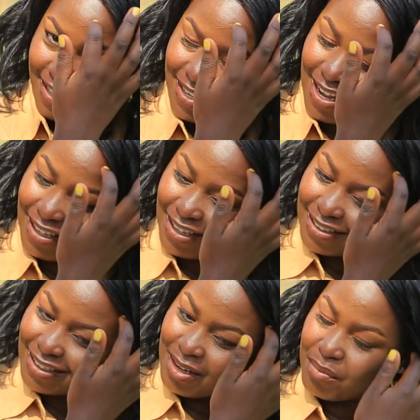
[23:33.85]

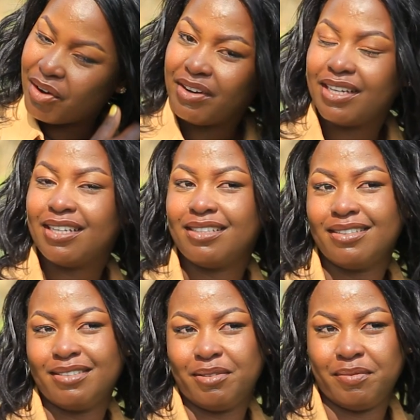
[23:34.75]
Nagalka Mary Hill.
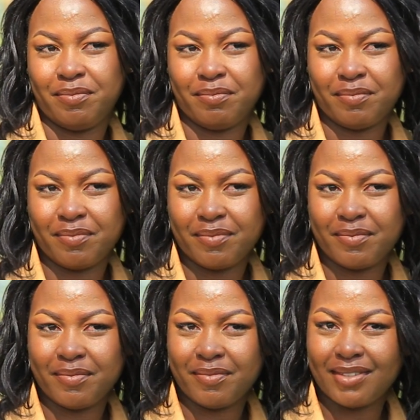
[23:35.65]

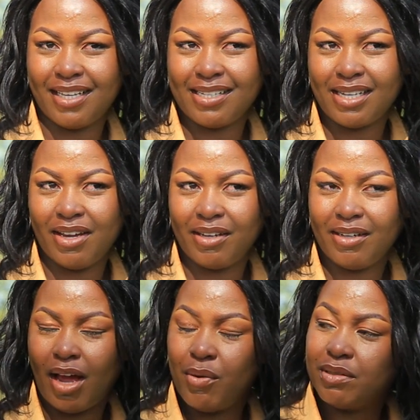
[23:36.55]
So I
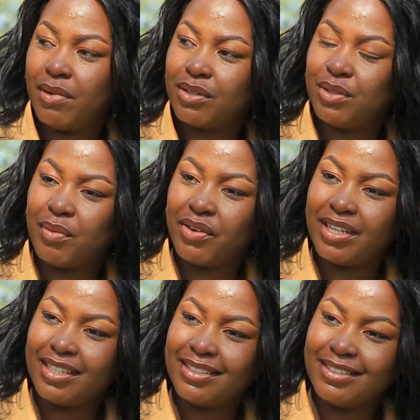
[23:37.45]
went back to Mary
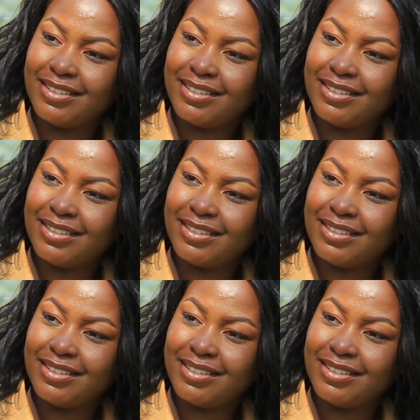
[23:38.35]
Hill.